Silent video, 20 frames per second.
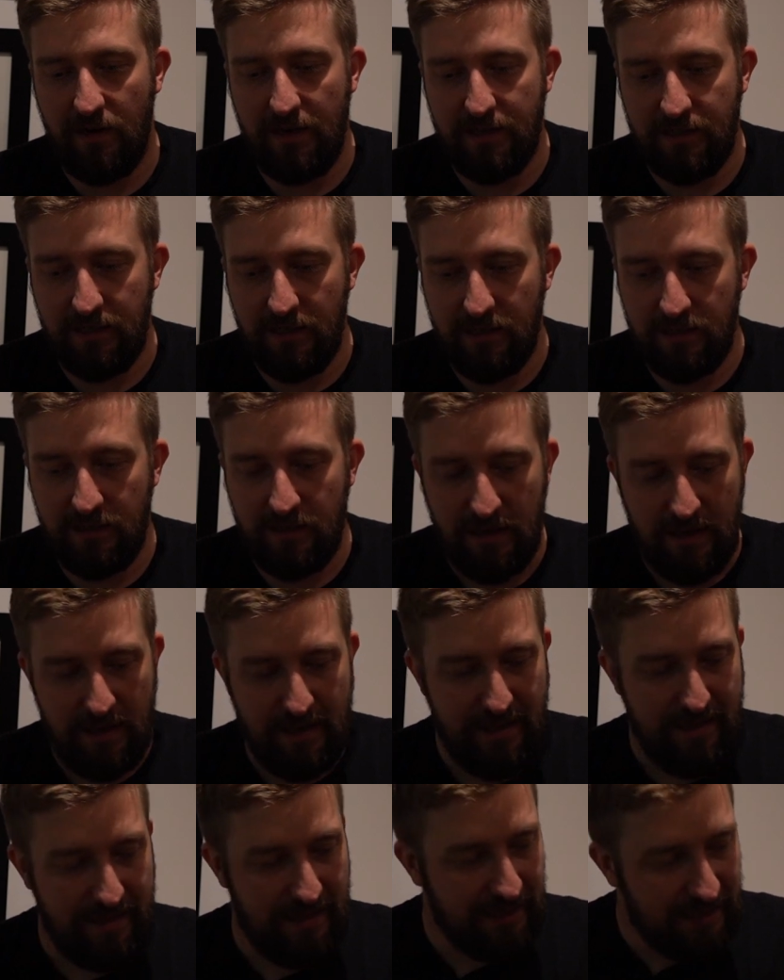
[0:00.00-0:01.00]
races.
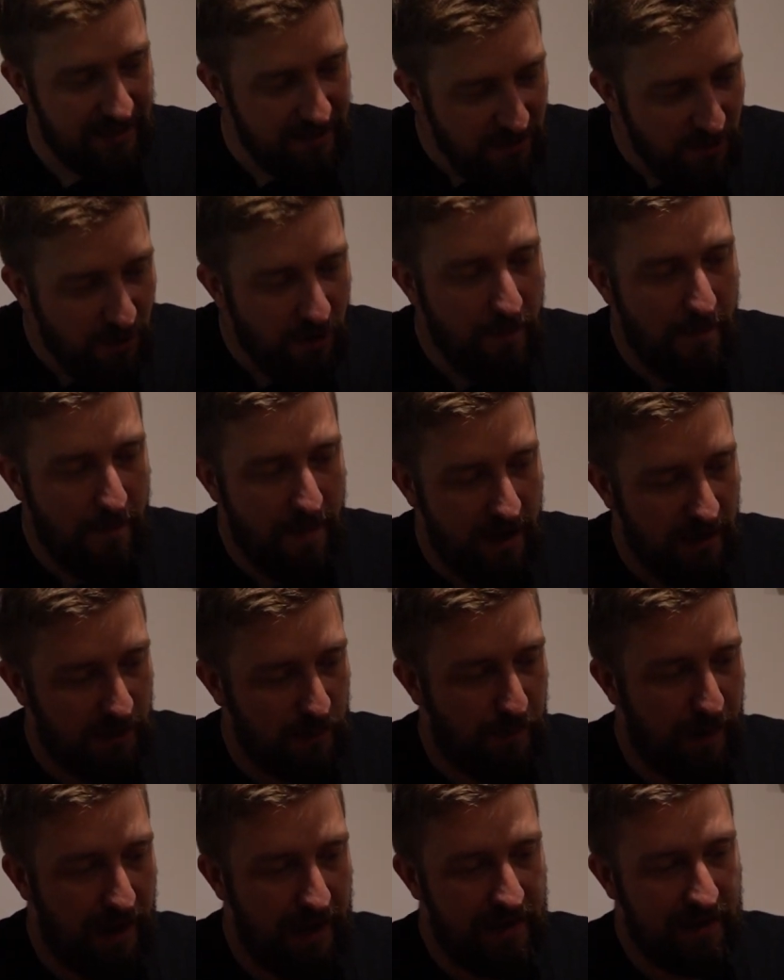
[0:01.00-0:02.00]
There's not
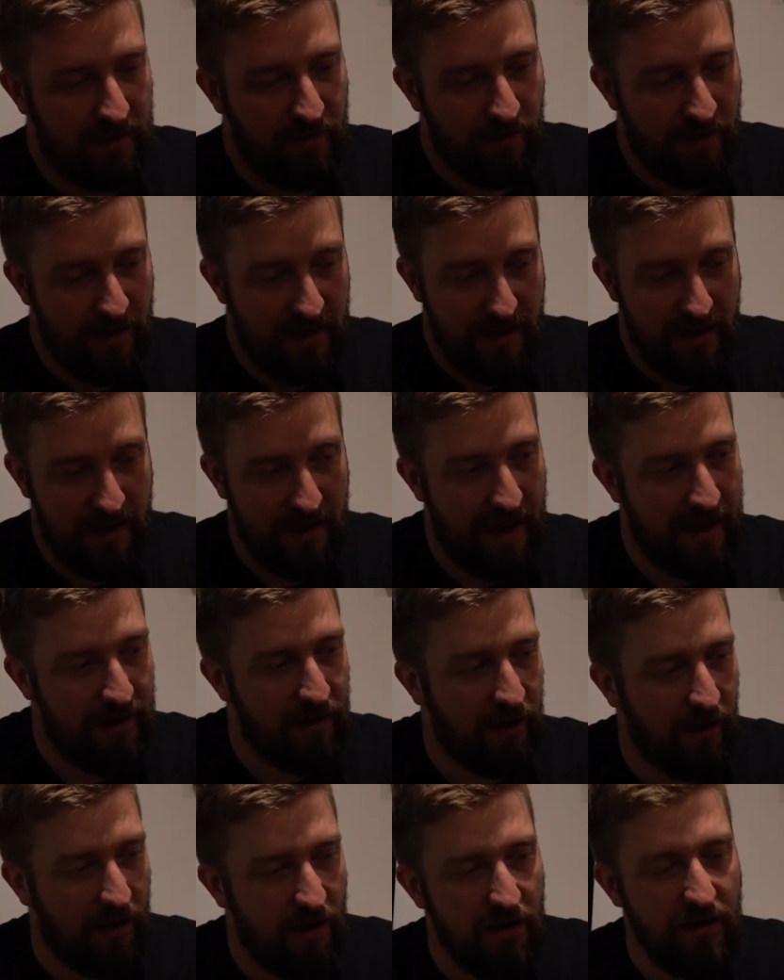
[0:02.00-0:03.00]
much padding on here, and
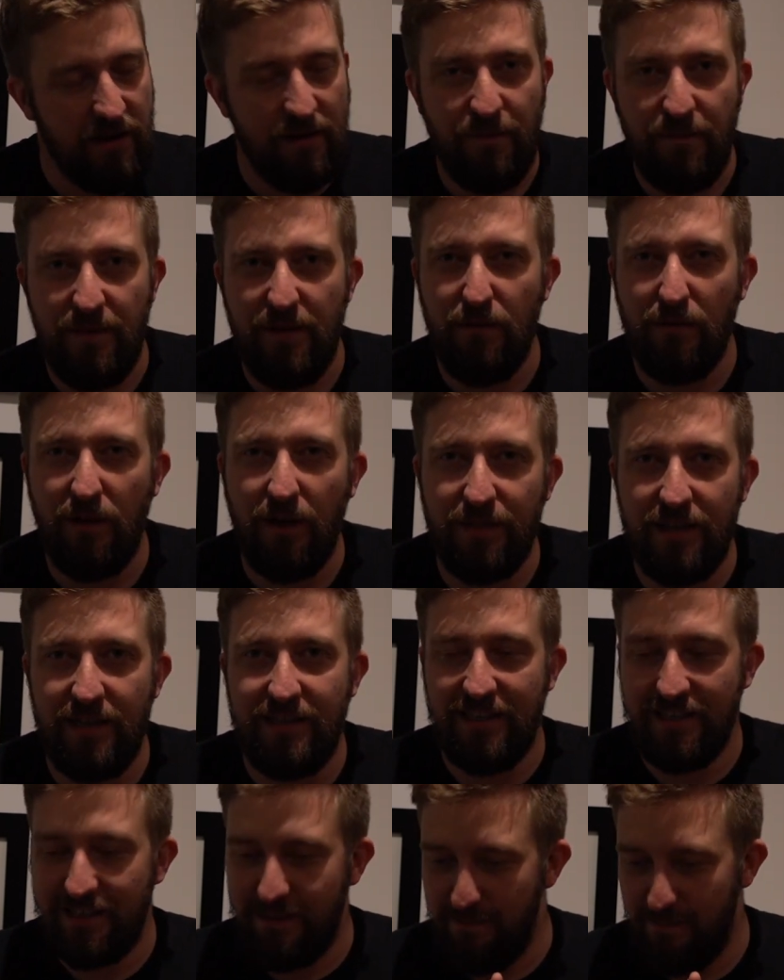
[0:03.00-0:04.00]
I kind of feel like
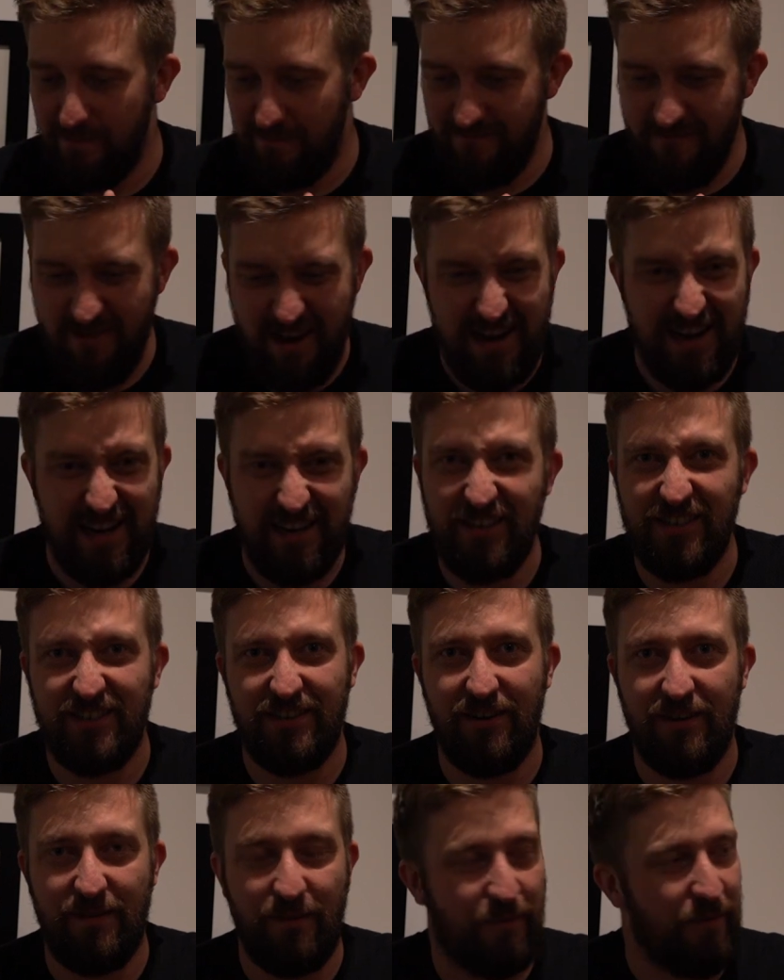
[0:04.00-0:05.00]
this is really
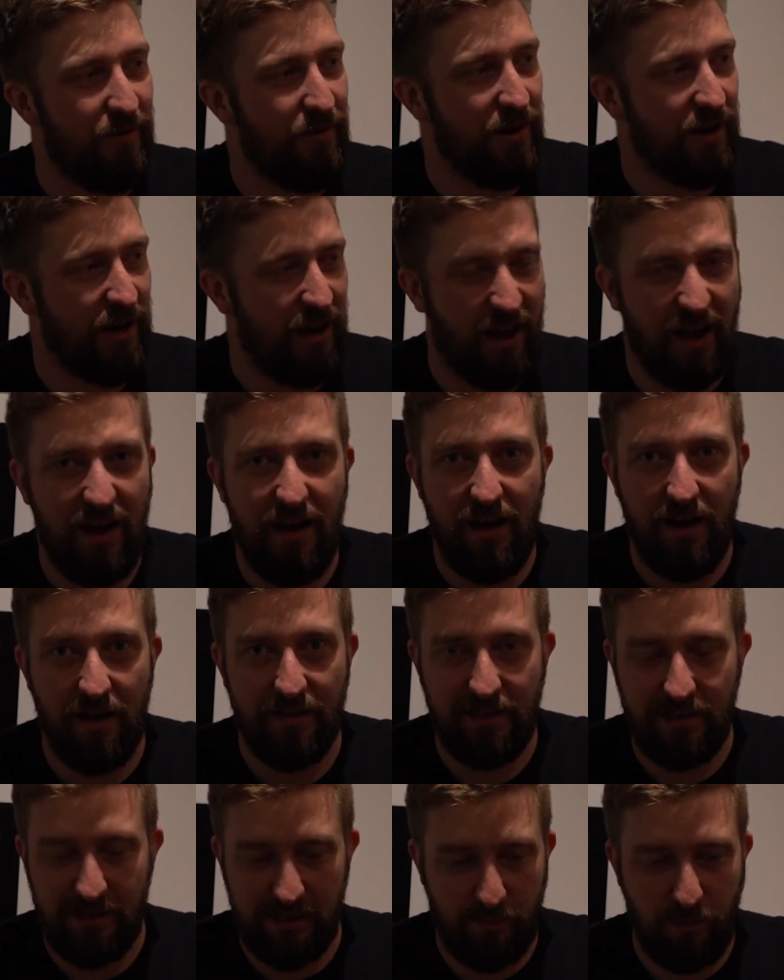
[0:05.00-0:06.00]
designed for a car.
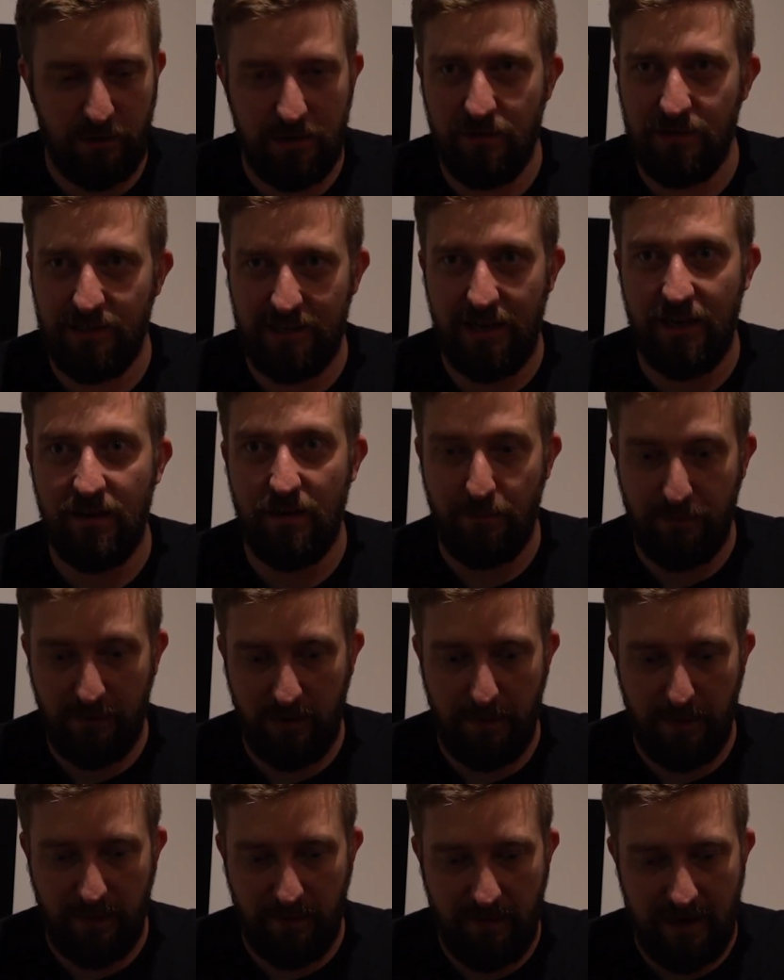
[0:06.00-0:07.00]
This is what you'd see in a
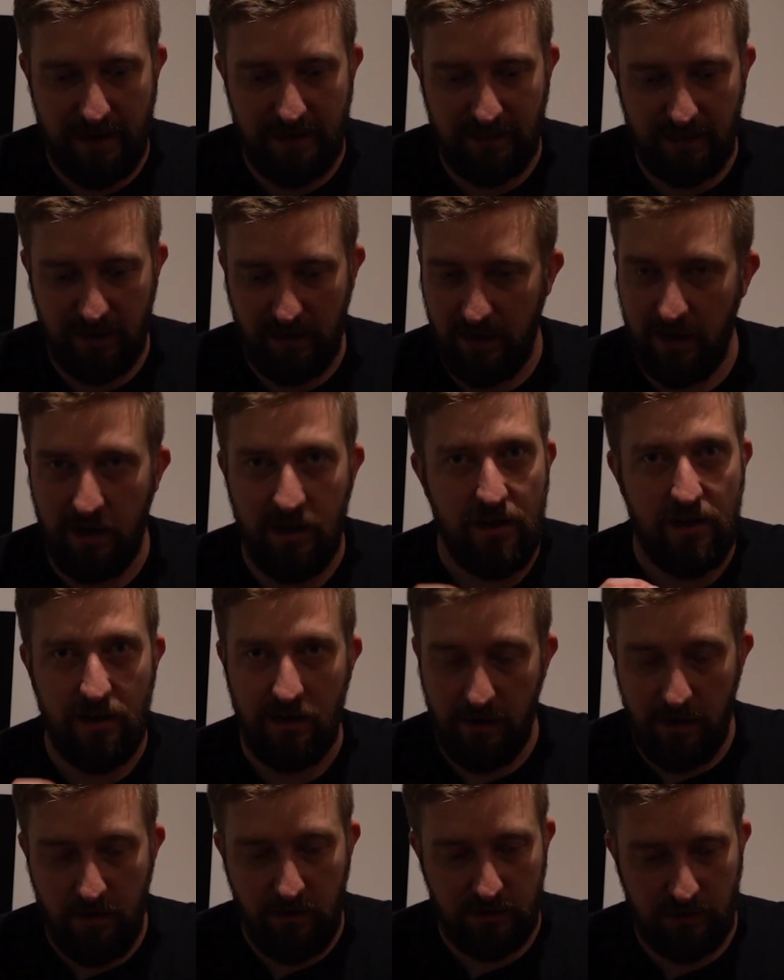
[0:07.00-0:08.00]
proper race car.
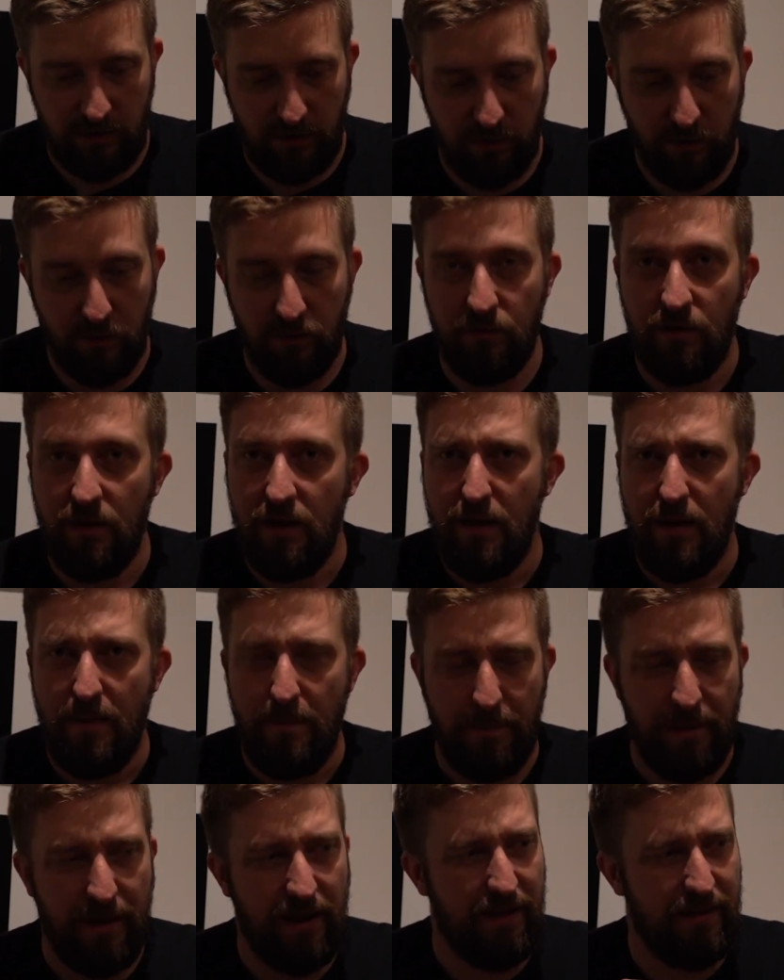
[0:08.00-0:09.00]
Looks cool,
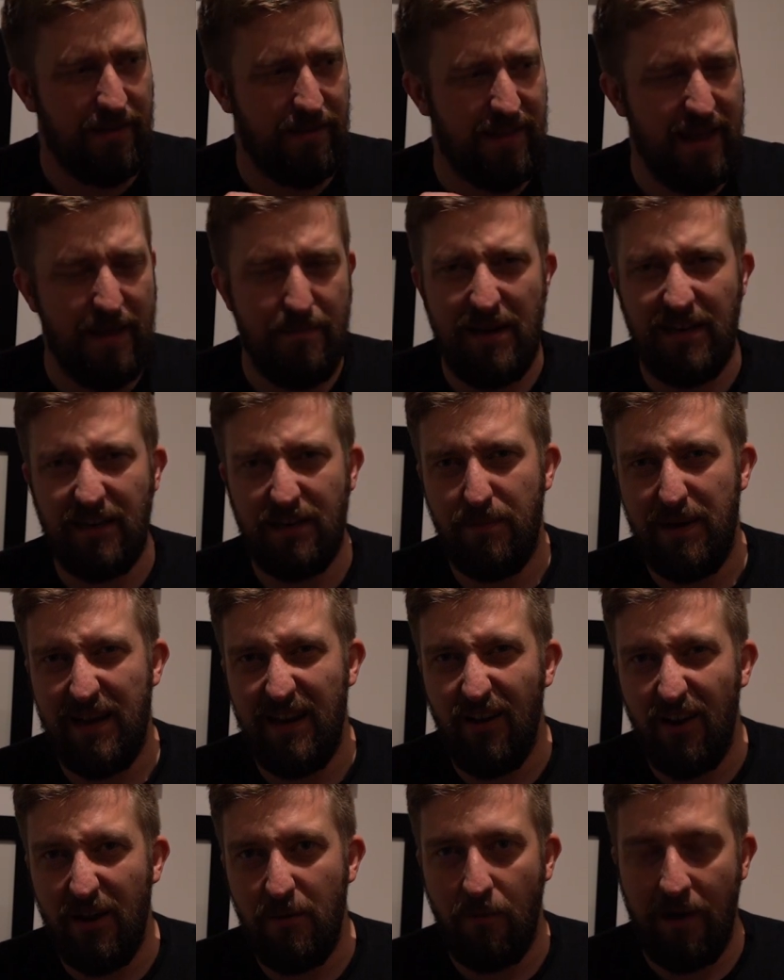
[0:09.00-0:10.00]
but they're meant to be
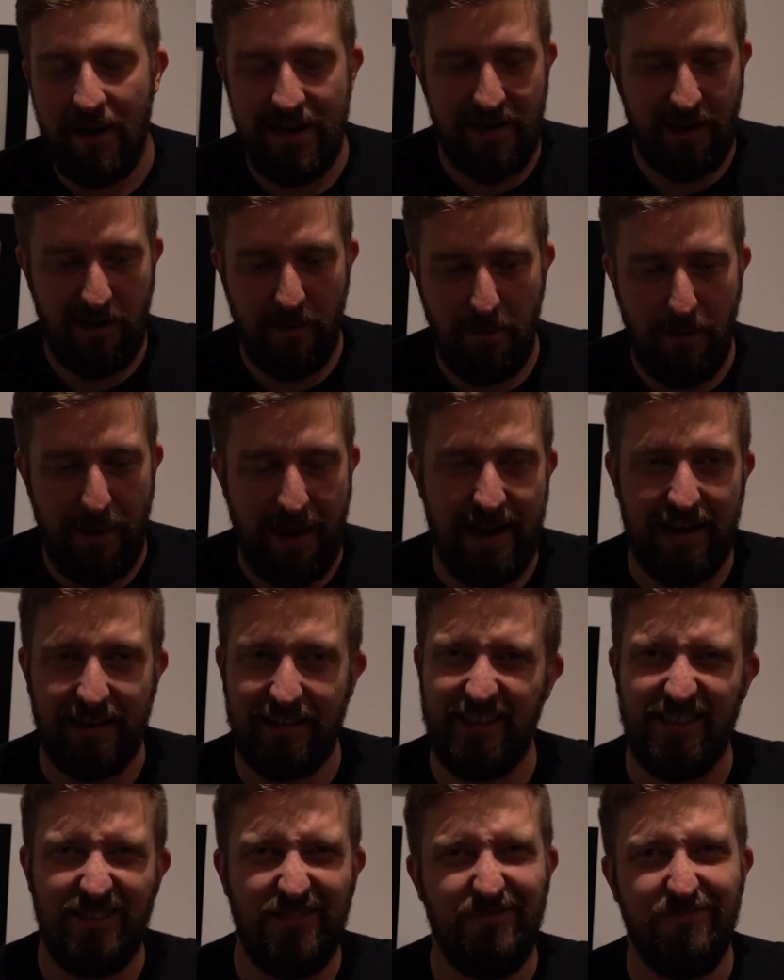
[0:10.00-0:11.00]
lightweight,
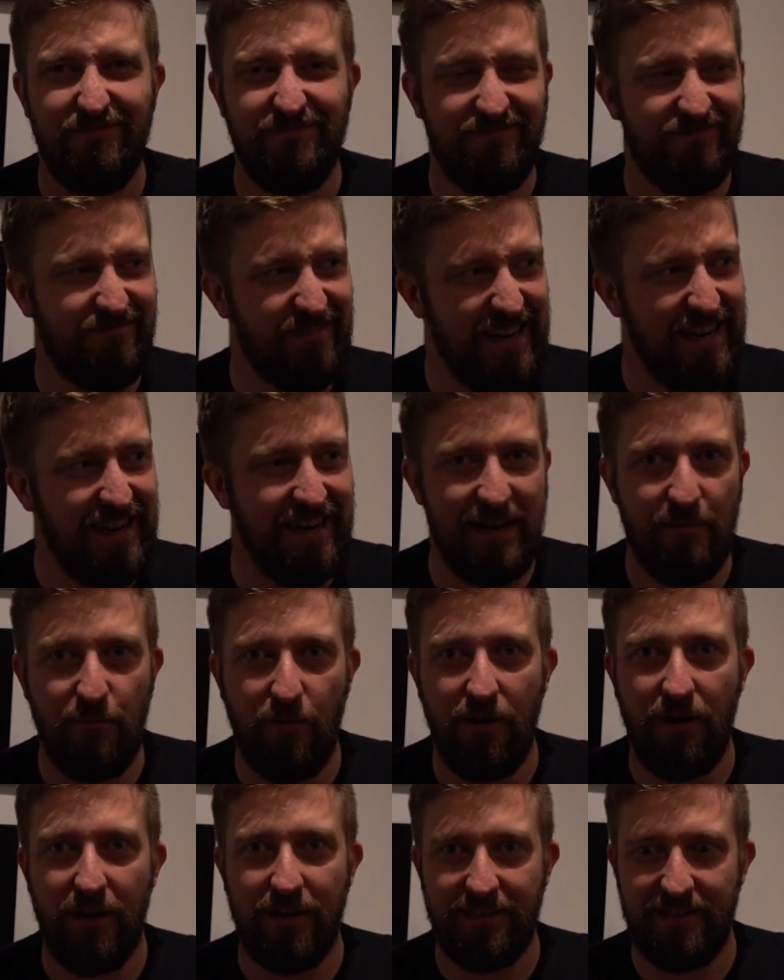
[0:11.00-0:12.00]
compact. It's not really
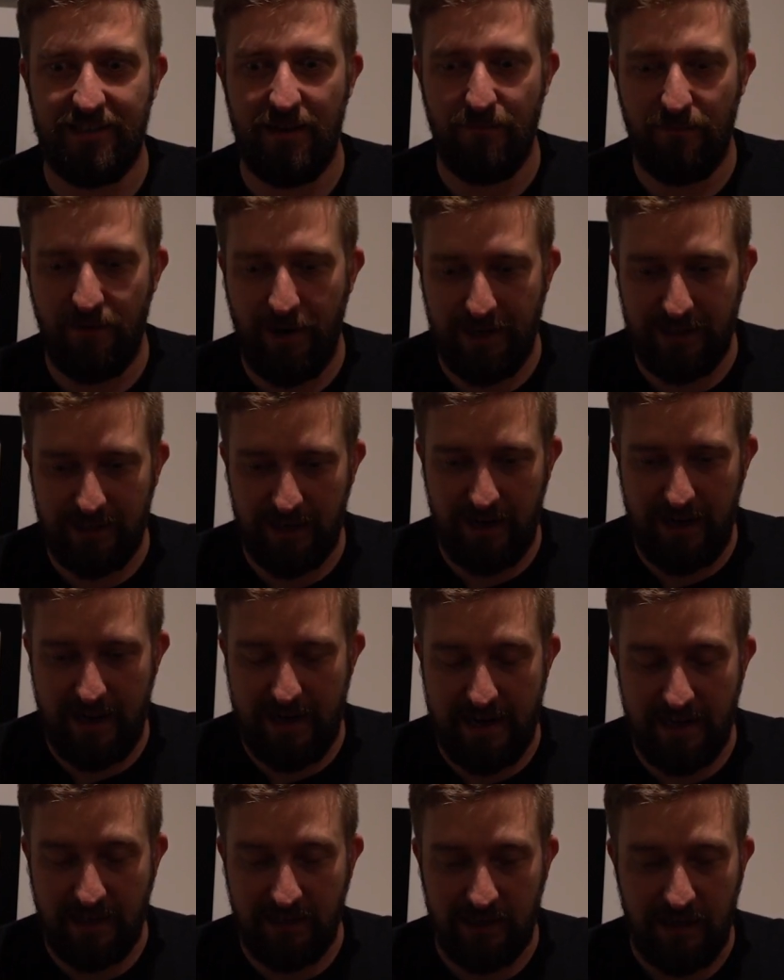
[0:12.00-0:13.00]
what a sim racer
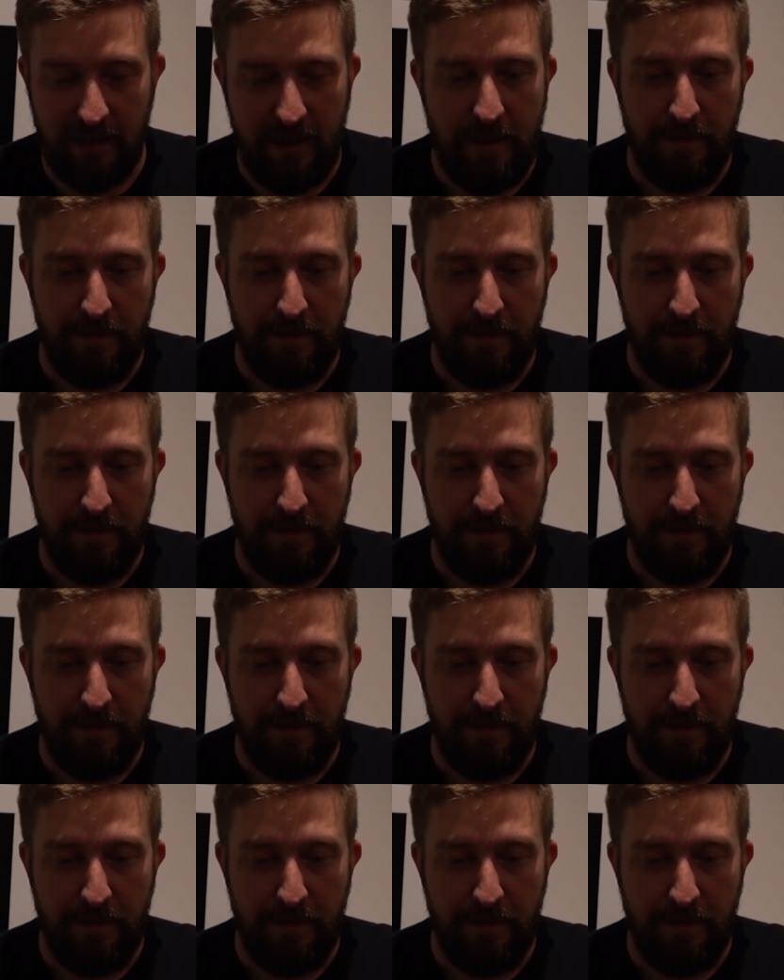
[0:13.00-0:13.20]
needs.